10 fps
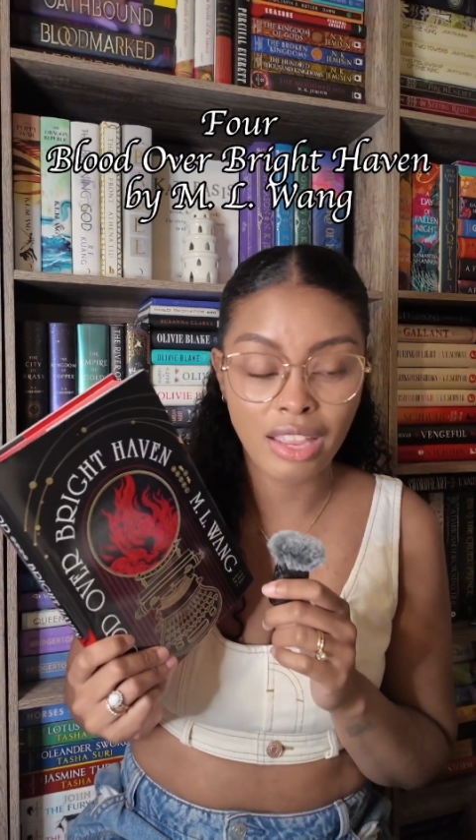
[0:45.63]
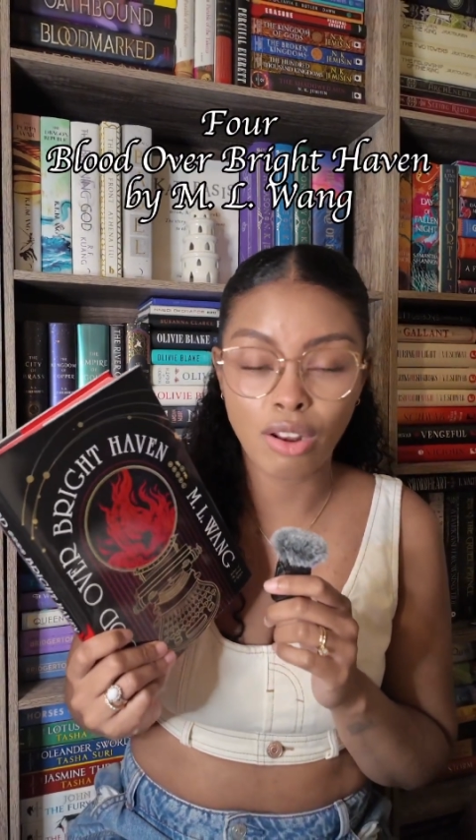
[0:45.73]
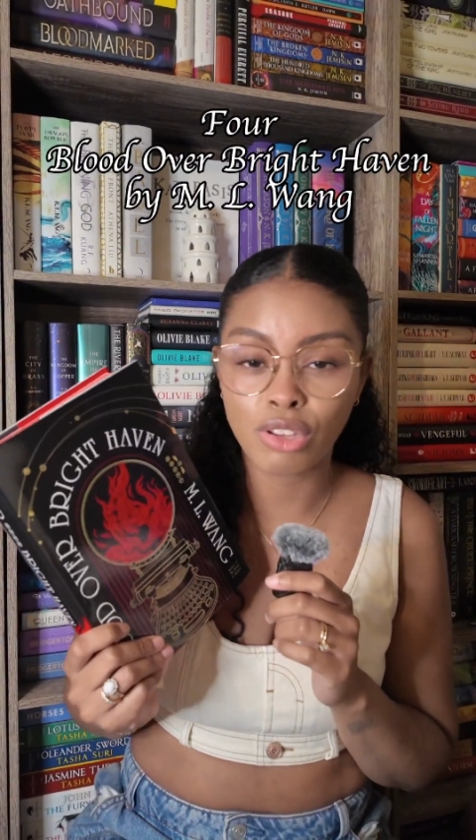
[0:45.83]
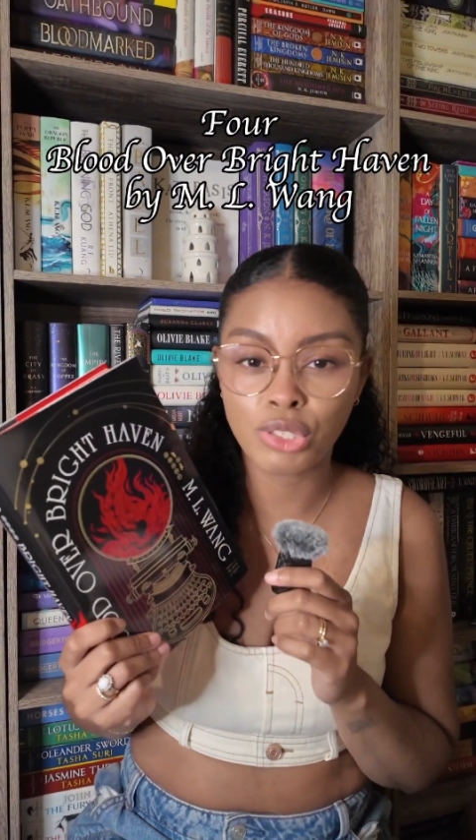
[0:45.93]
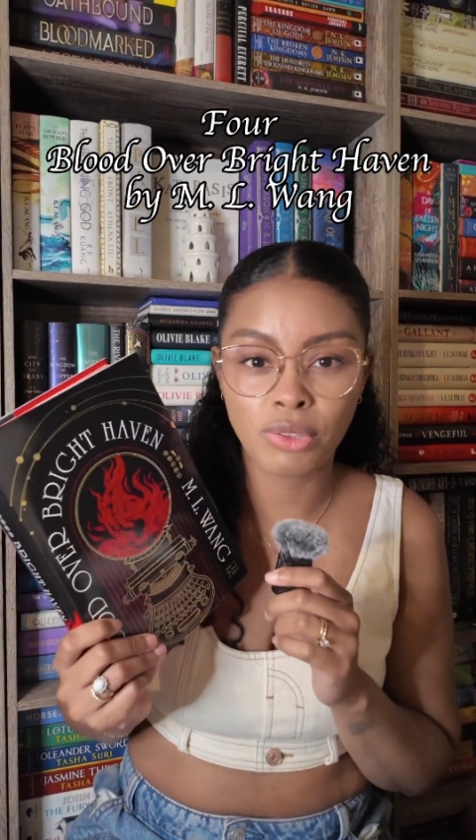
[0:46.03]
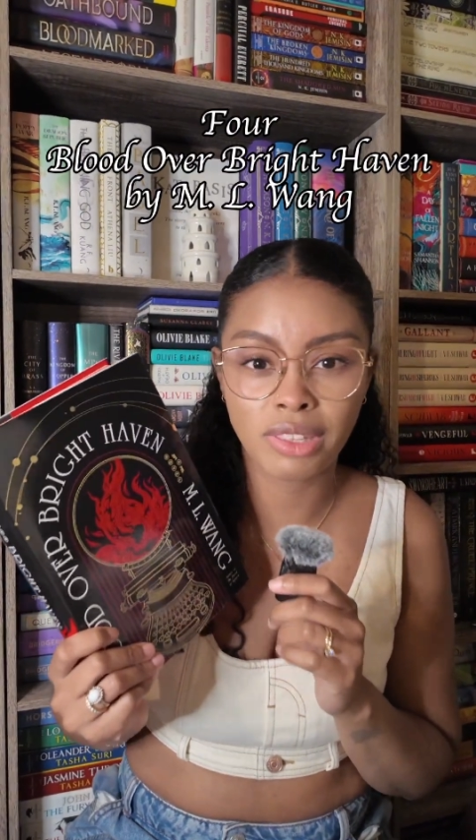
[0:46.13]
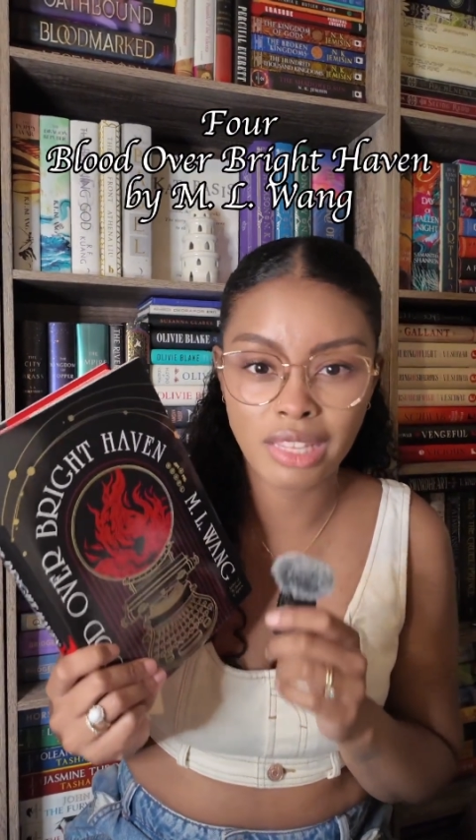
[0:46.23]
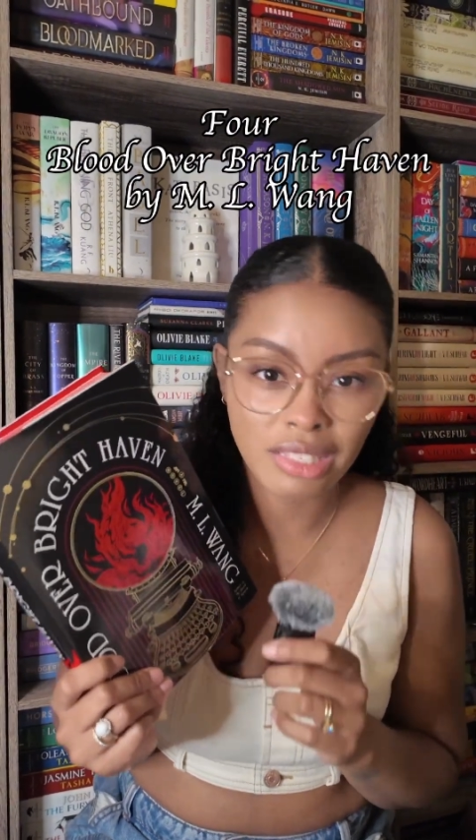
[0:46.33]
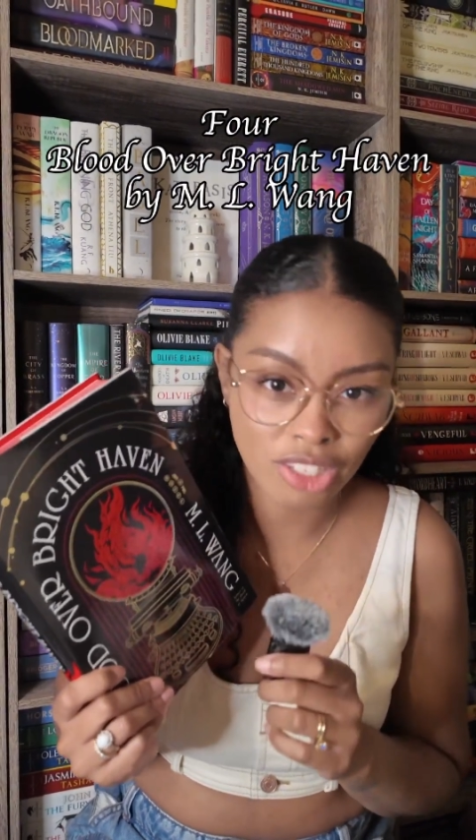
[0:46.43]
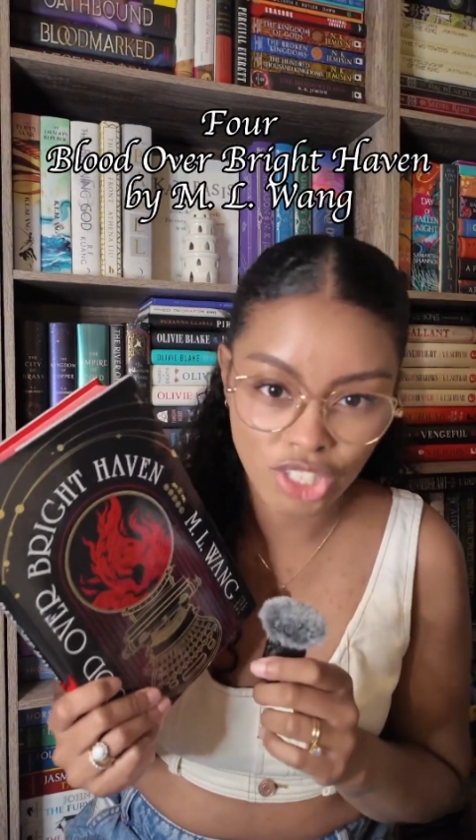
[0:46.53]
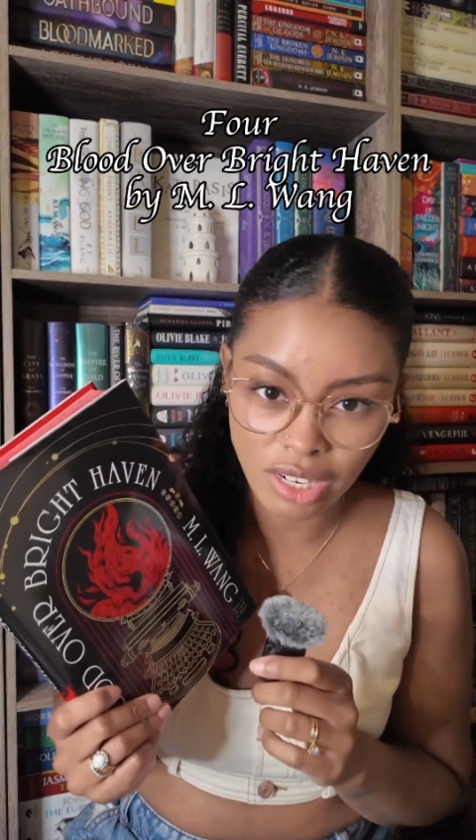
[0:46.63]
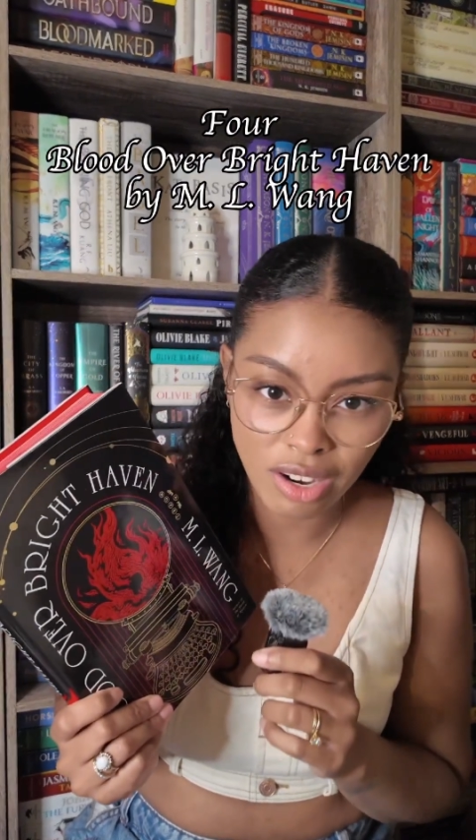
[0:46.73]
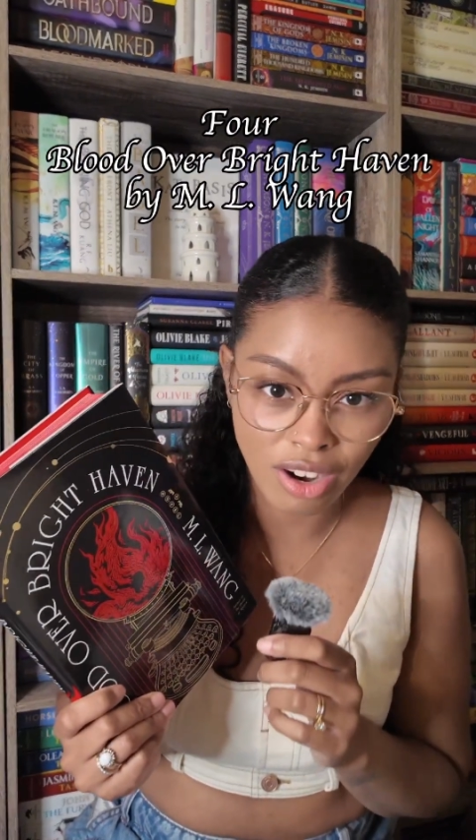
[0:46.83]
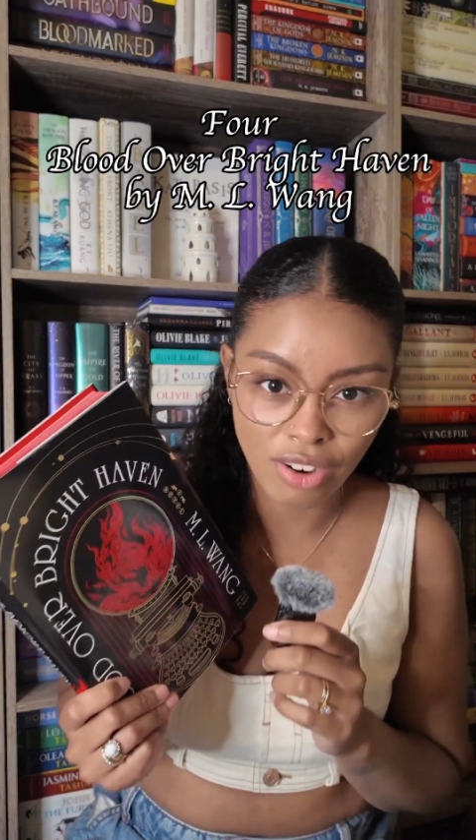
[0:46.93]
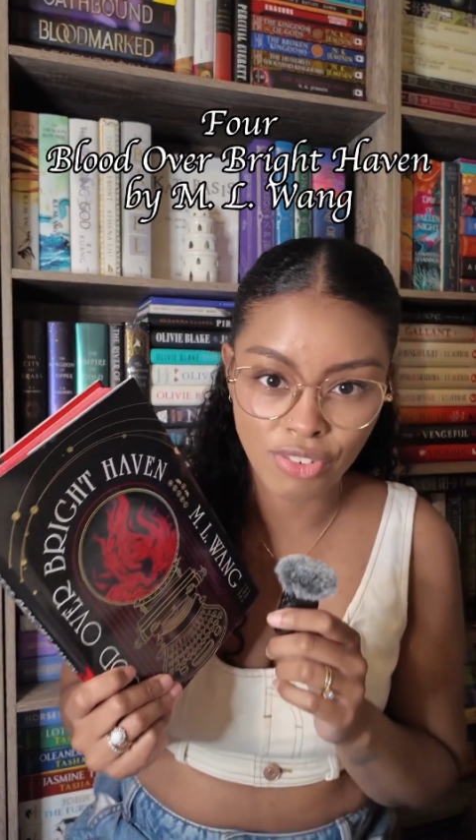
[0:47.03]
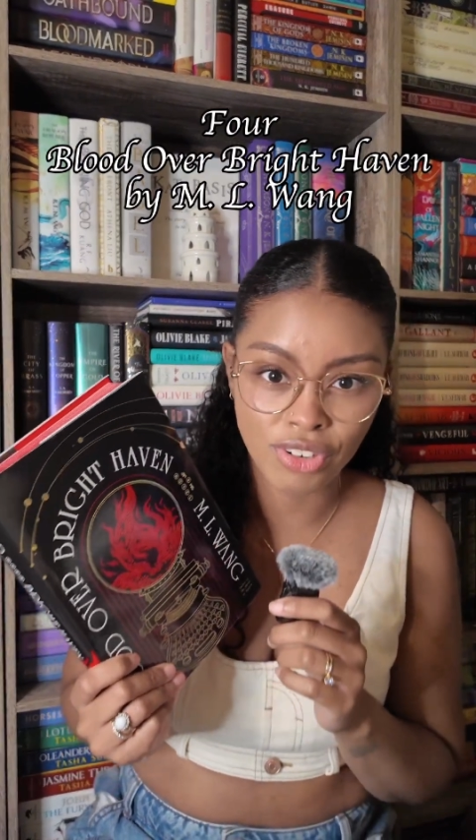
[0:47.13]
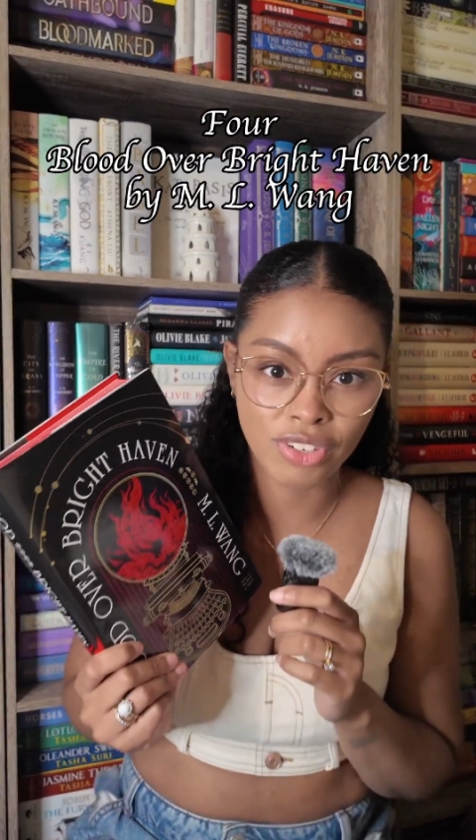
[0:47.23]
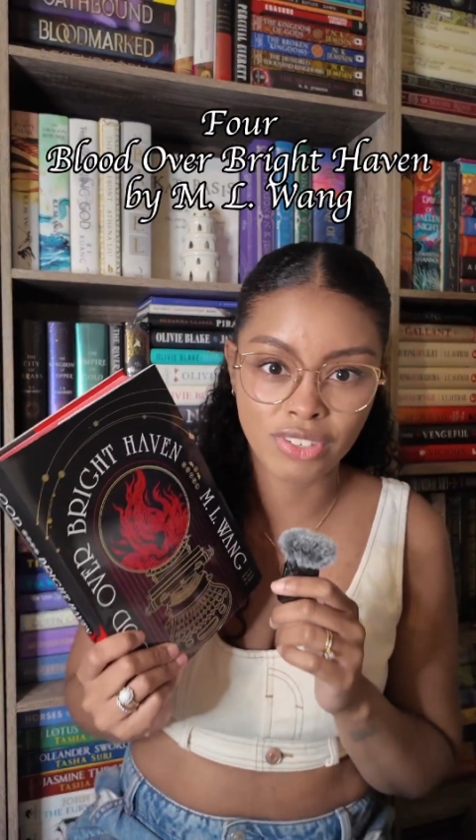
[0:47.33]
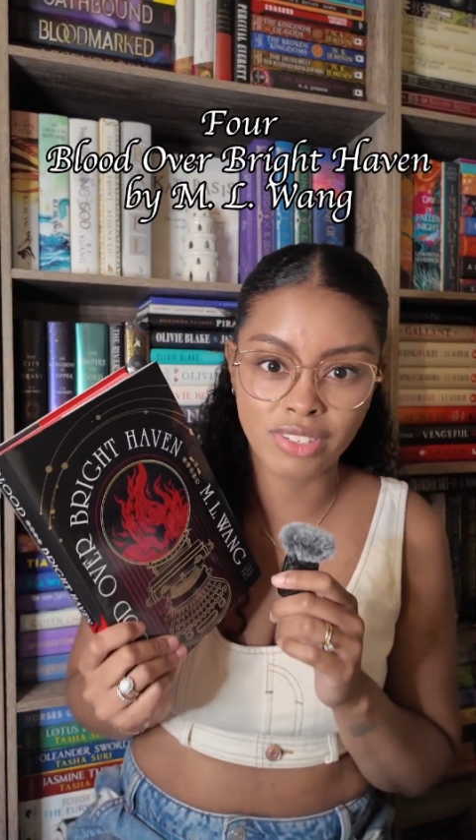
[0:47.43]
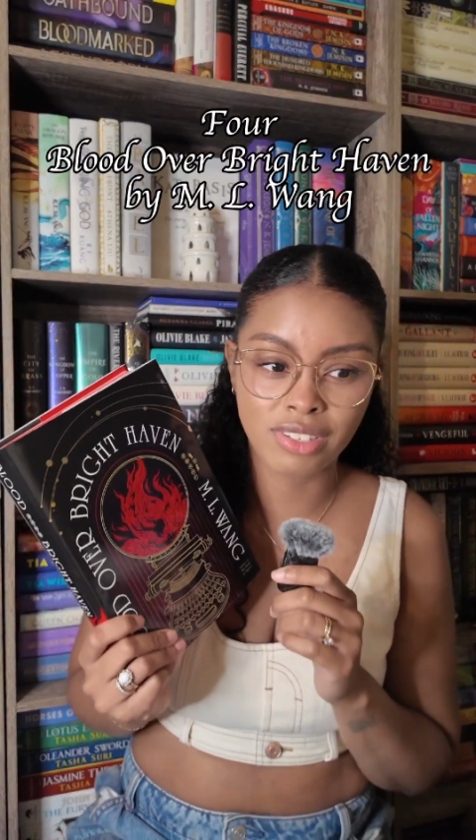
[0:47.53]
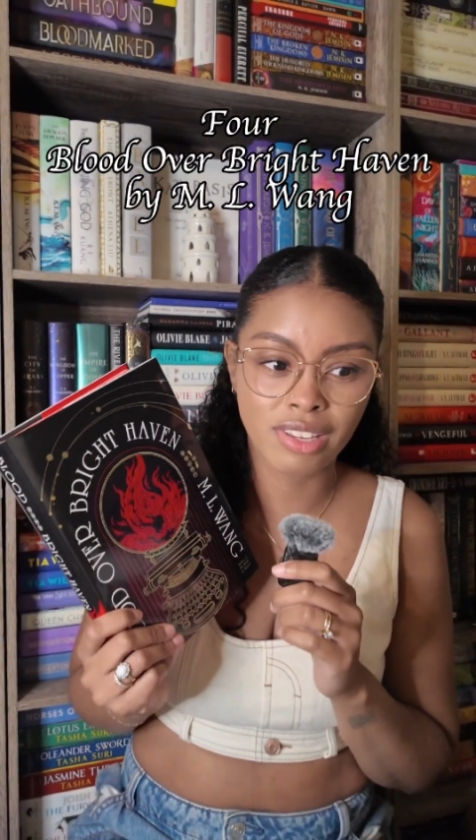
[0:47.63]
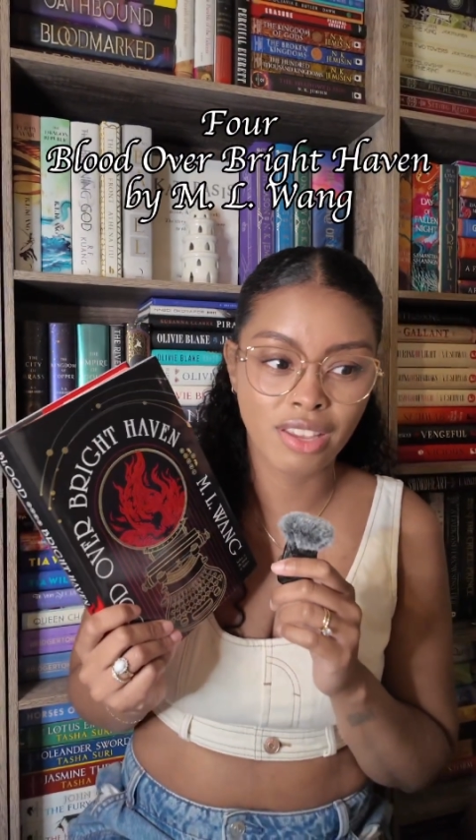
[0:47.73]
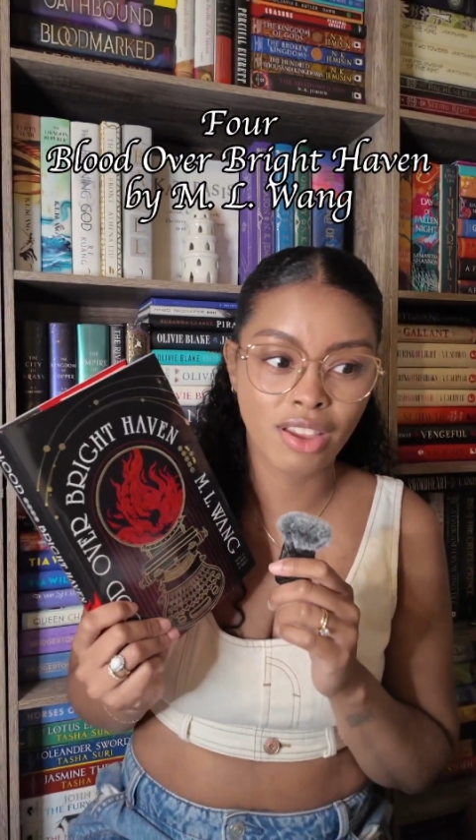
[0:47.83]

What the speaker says: and also the things that she uncovers.